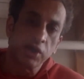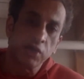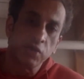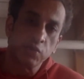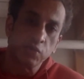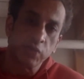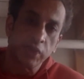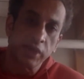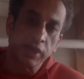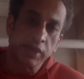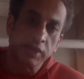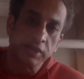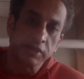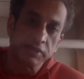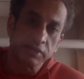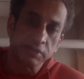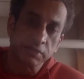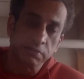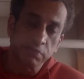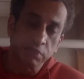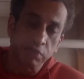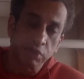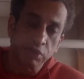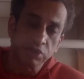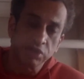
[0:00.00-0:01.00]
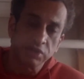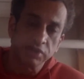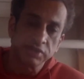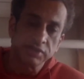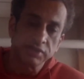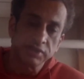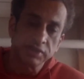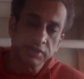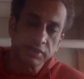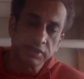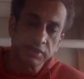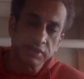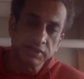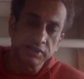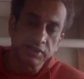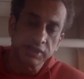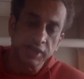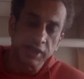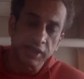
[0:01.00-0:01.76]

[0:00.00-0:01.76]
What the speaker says: where the project is,